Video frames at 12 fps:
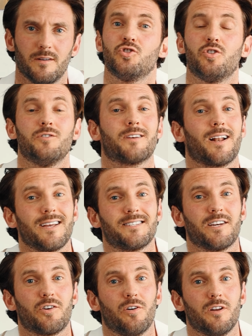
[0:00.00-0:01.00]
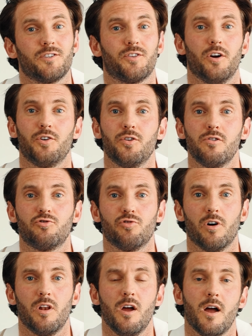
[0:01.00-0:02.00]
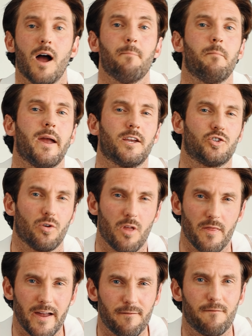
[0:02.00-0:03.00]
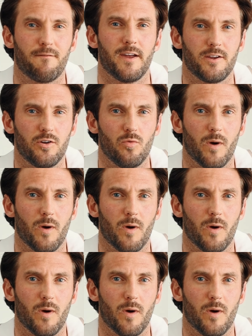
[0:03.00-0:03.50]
Choose classic colors that are neutral and make sure that they fit you